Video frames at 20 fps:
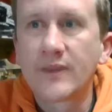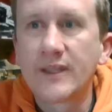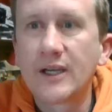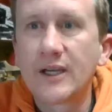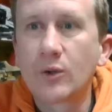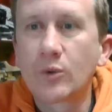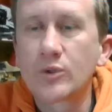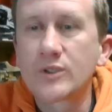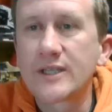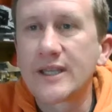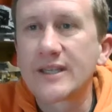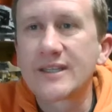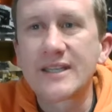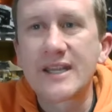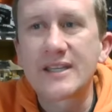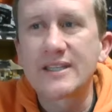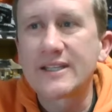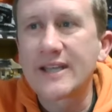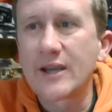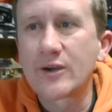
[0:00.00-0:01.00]
old
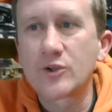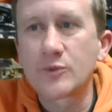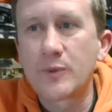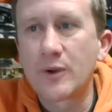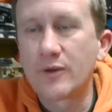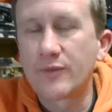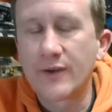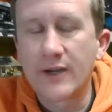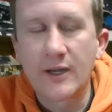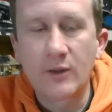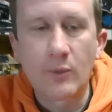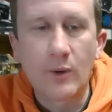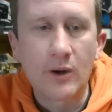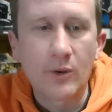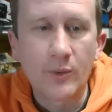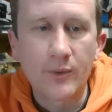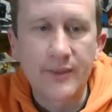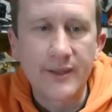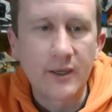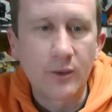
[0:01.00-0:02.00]
it scales perfectly well
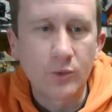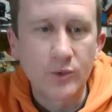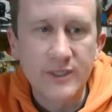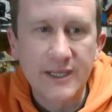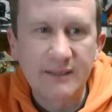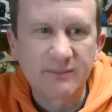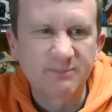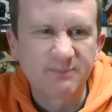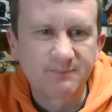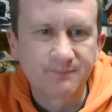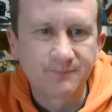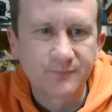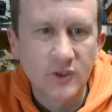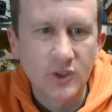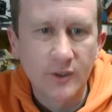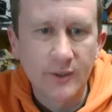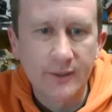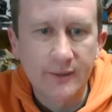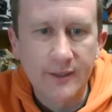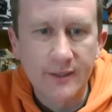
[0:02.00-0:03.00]
with the old town.
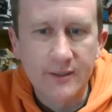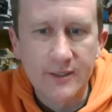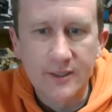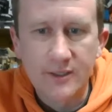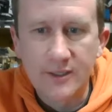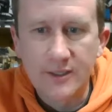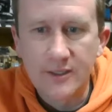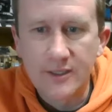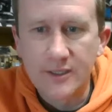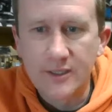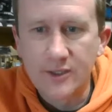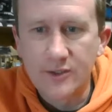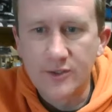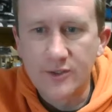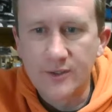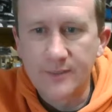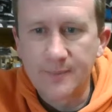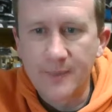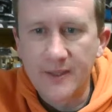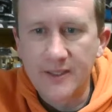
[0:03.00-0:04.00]
So it does
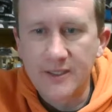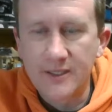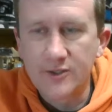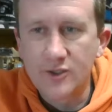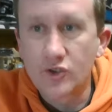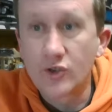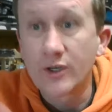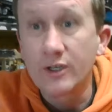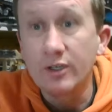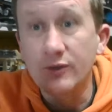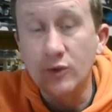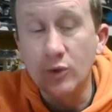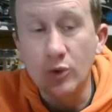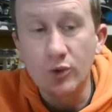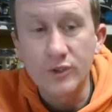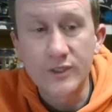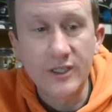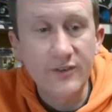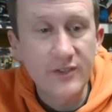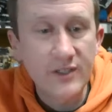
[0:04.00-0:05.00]
the trick. And of
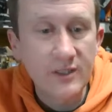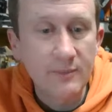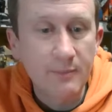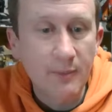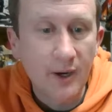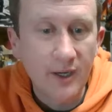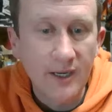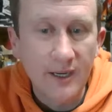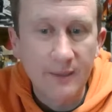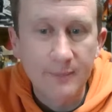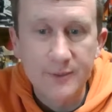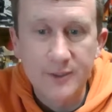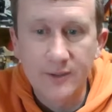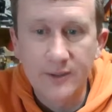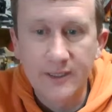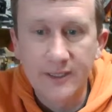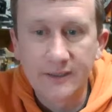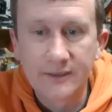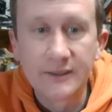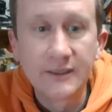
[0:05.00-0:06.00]
course, now you've seen the pilot episode
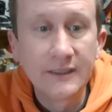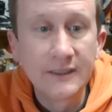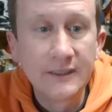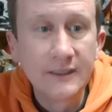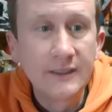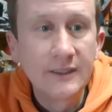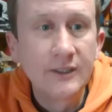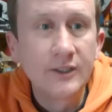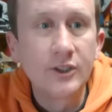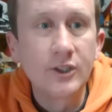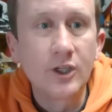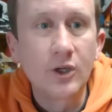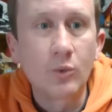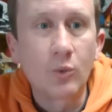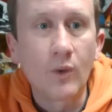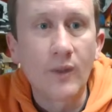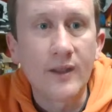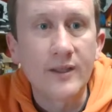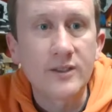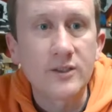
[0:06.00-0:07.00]
again, you know
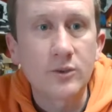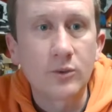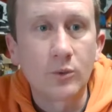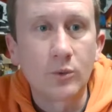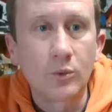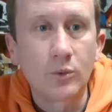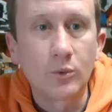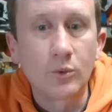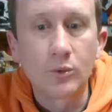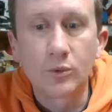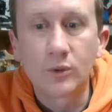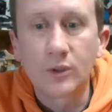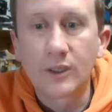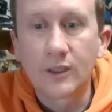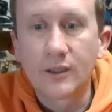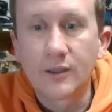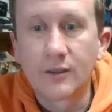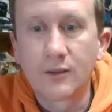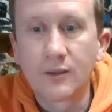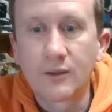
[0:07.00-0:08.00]
what that's all
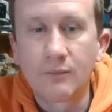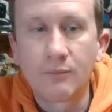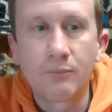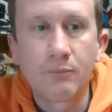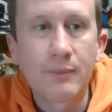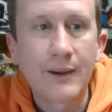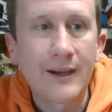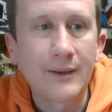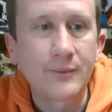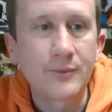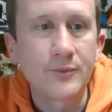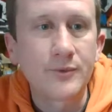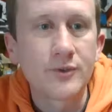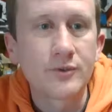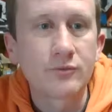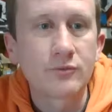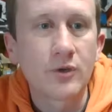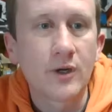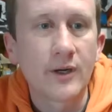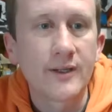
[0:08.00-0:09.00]
about,
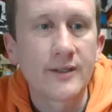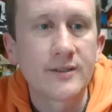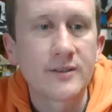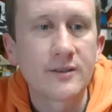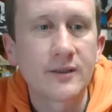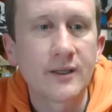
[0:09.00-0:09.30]
right?